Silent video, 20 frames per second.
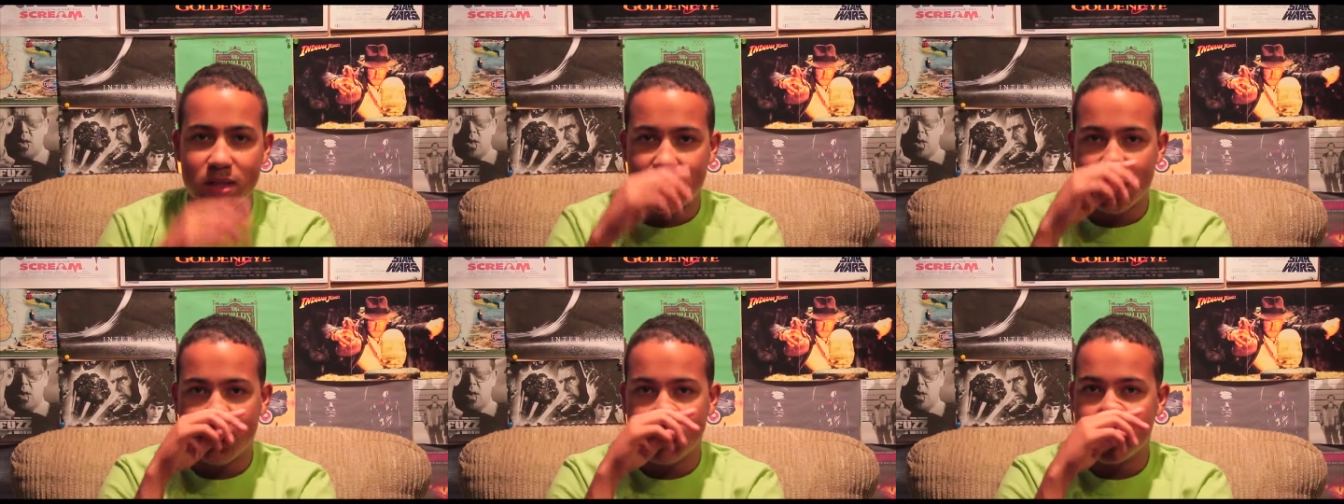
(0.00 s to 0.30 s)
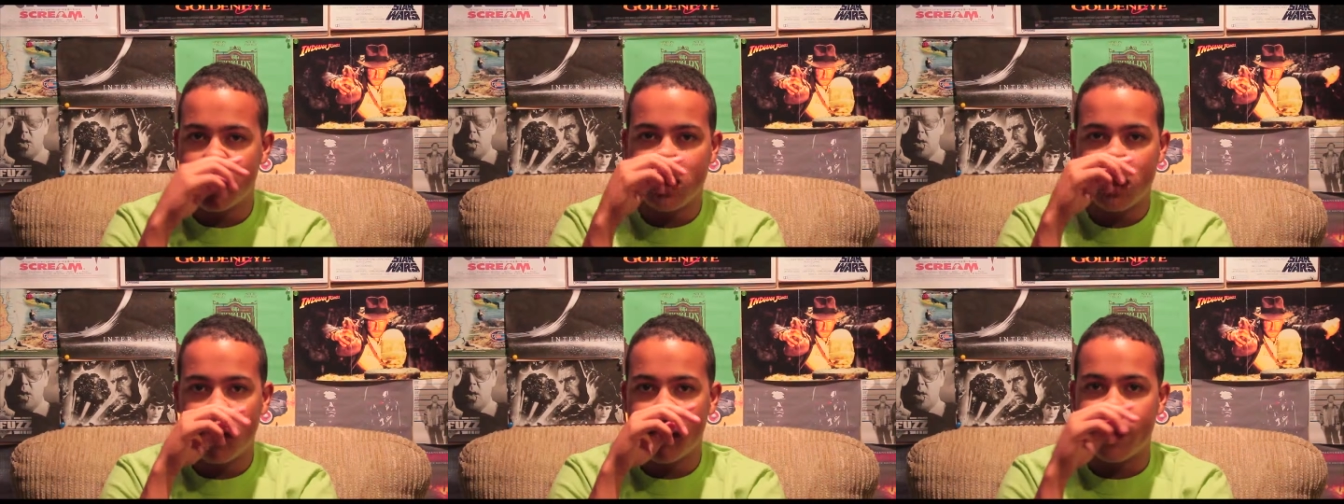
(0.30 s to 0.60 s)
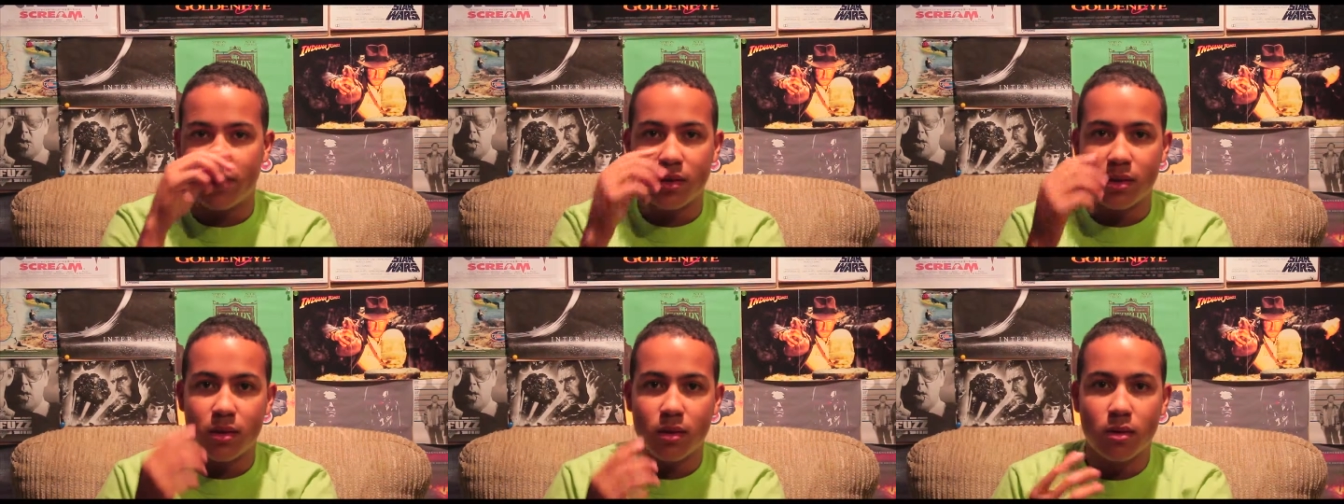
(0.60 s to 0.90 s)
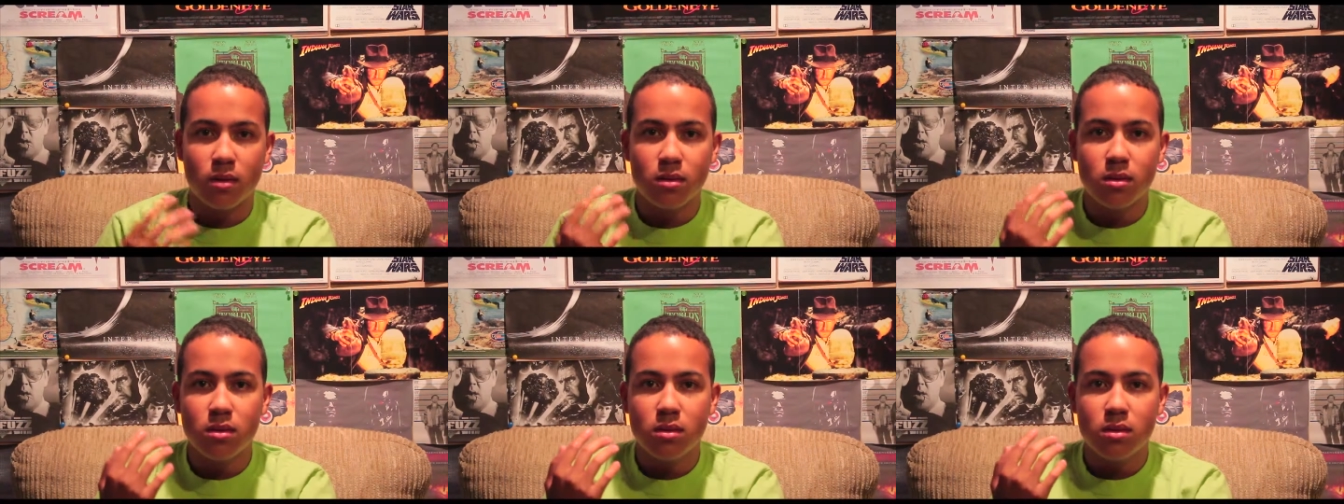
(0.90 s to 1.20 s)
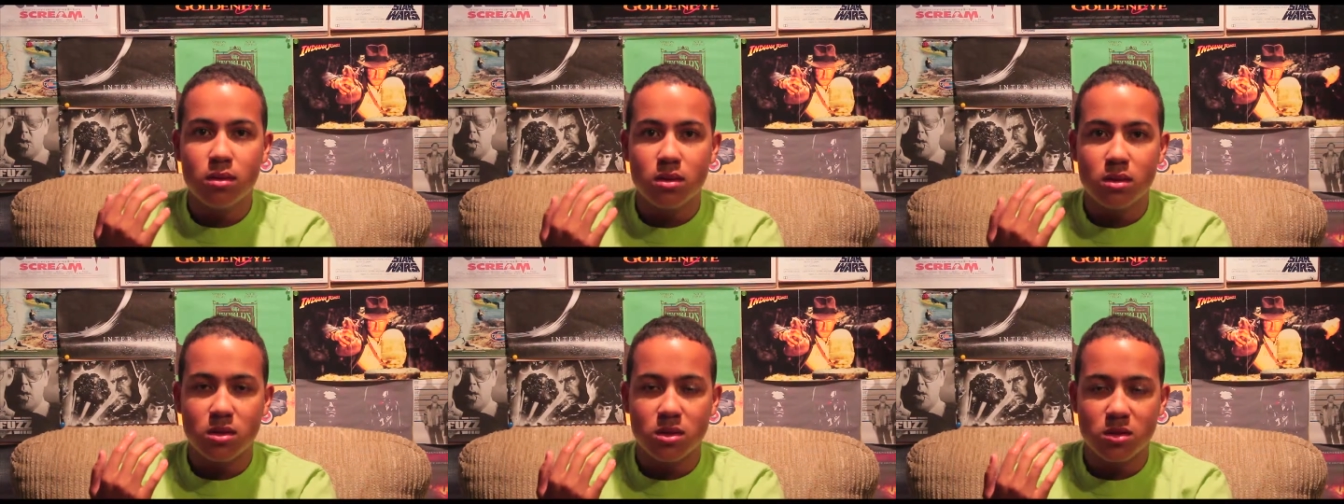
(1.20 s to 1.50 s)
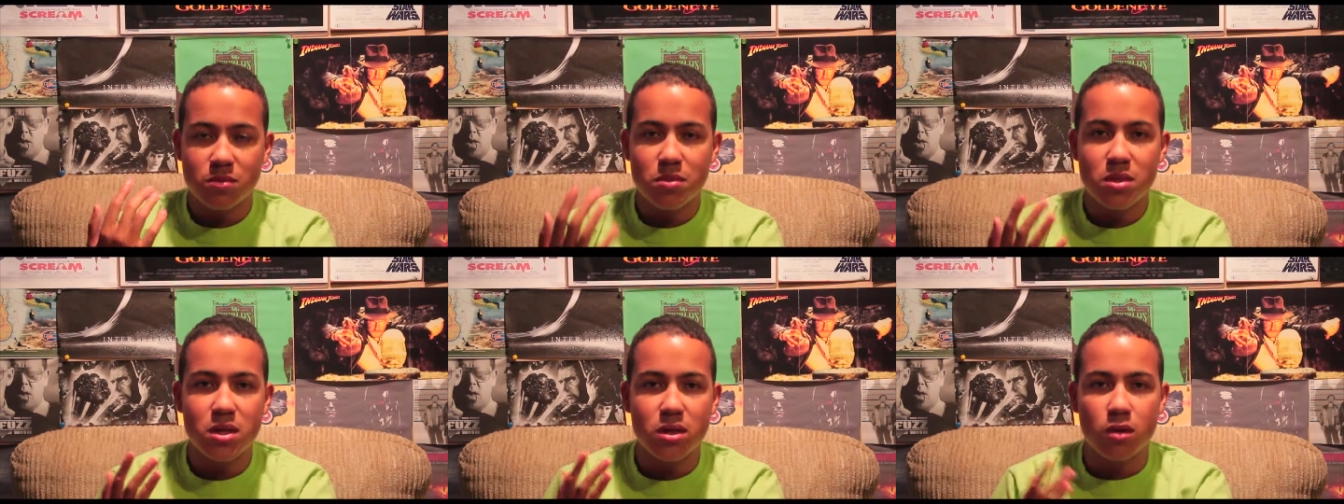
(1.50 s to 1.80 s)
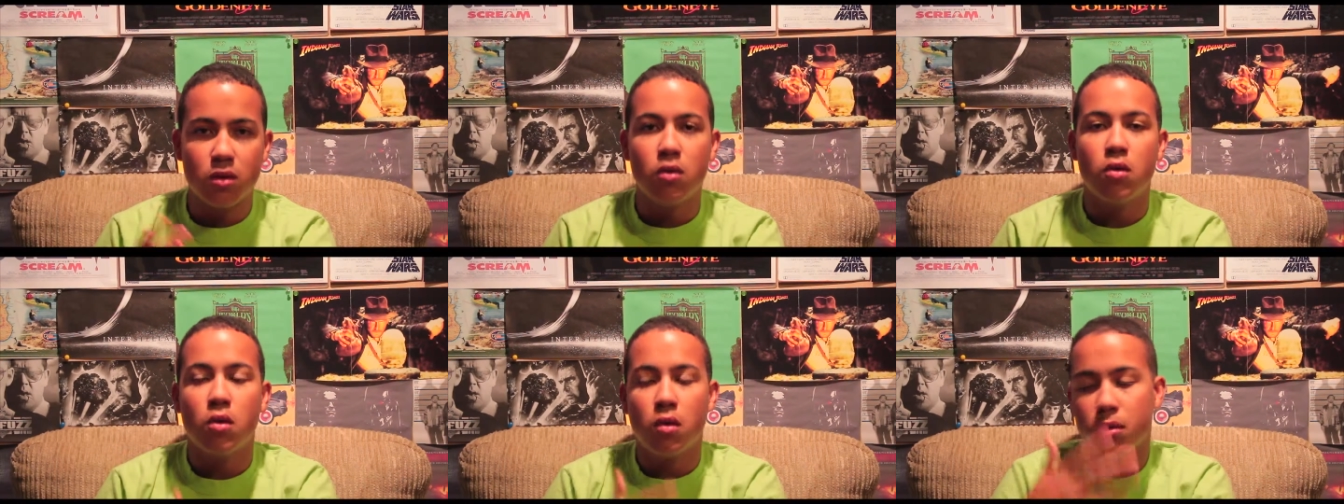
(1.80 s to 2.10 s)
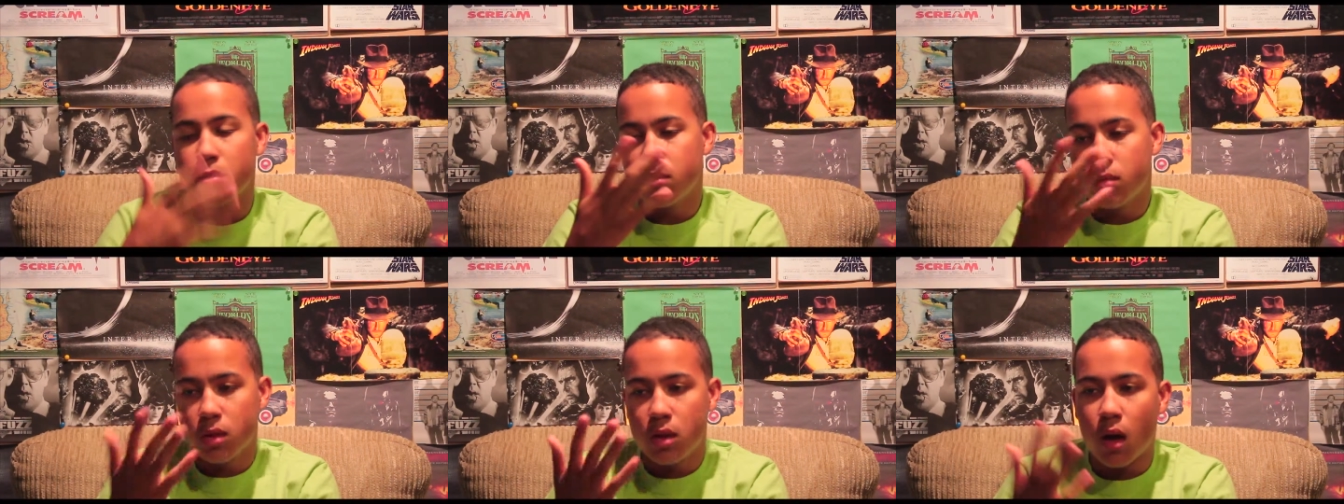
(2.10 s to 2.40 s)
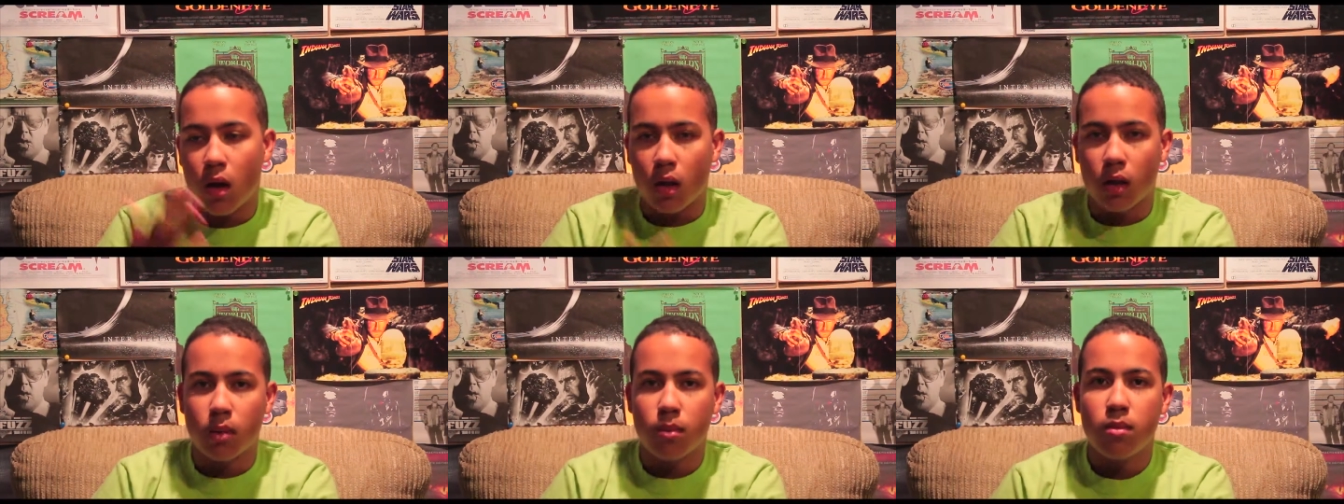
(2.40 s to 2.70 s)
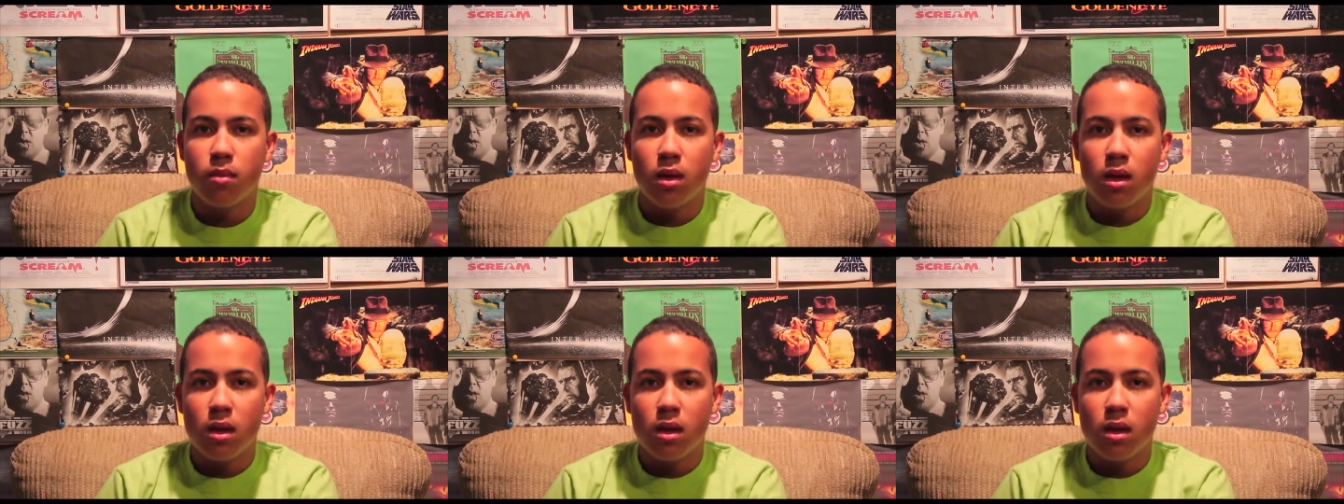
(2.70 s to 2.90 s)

sequence of a young Smeagol, or Gollum,